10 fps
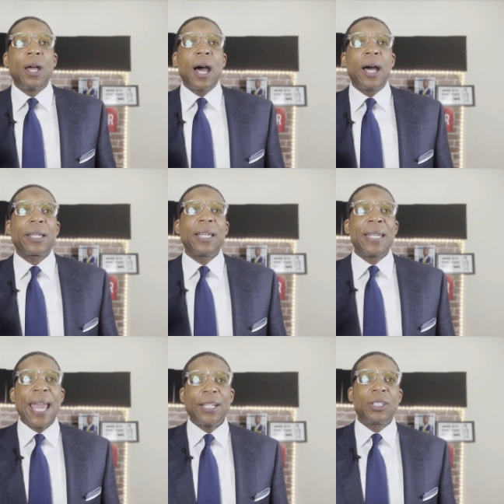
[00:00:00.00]
uh,
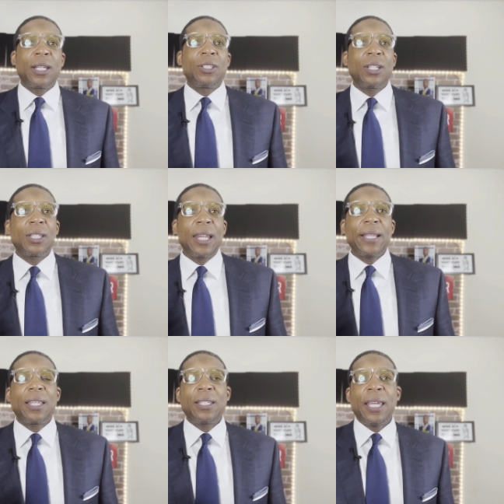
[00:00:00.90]
connection, just to
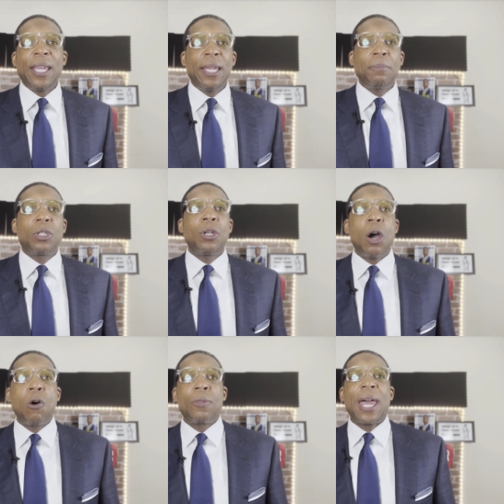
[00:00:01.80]
let the teams
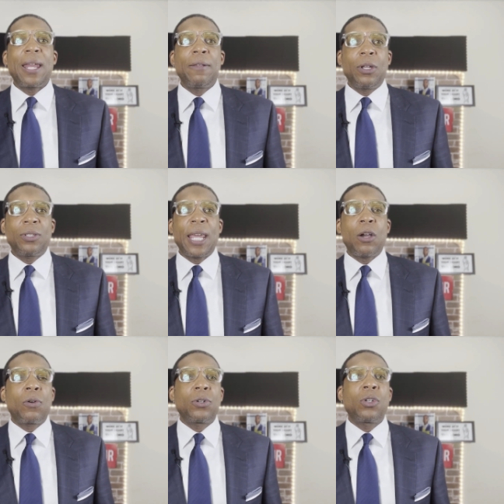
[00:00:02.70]
know that your
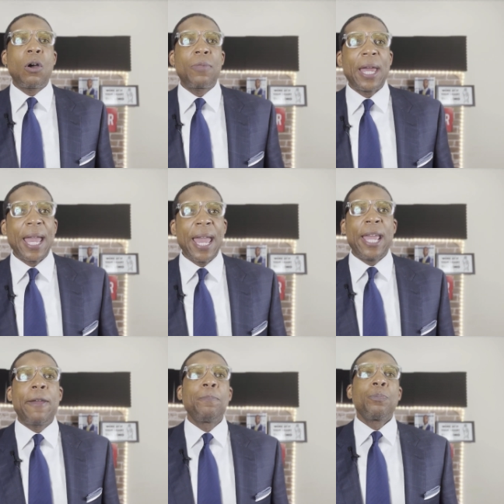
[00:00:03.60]
stakeholders know that,
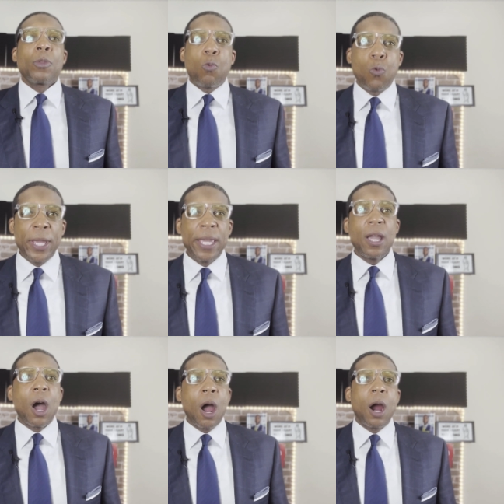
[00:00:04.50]
hey, we
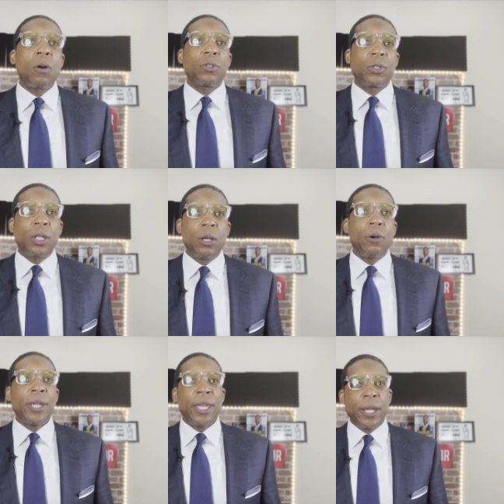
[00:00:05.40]
are
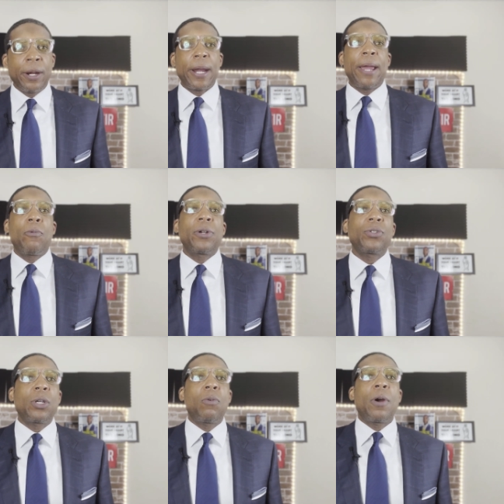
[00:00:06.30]
still here and we're
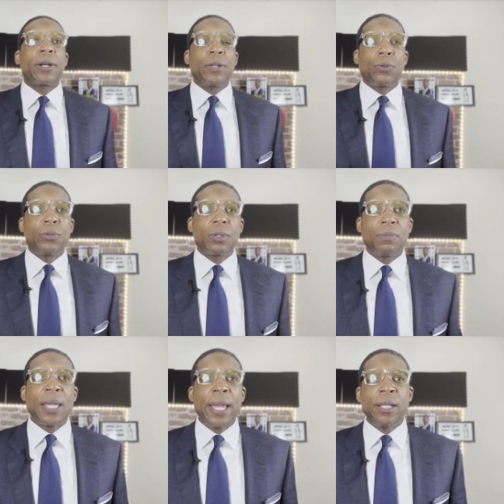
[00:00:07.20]
still working through some
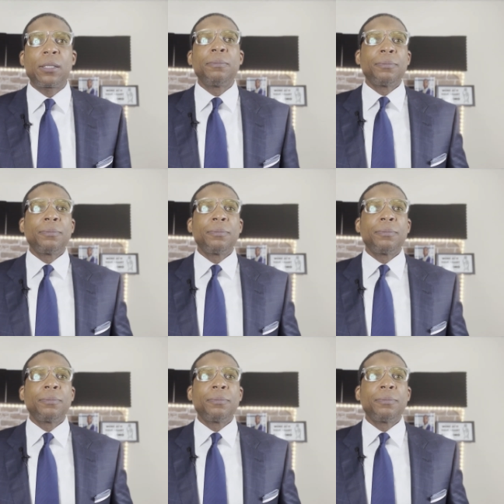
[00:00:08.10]
things